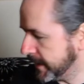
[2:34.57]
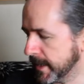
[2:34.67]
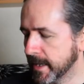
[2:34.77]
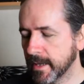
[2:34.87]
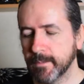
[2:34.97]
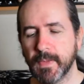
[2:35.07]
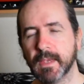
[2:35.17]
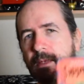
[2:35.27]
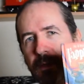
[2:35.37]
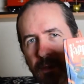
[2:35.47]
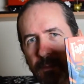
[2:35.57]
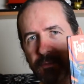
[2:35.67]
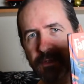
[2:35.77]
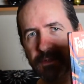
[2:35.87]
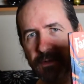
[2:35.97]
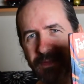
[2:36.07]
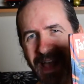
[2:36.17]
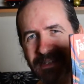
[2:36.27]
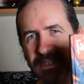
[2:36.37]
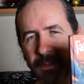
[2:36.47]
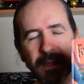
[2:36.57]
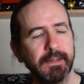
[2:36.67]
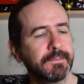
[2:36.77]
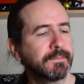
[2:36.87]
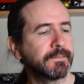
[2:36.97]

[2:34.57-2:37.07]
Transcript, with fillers: Um, Prisoner of Azkaban.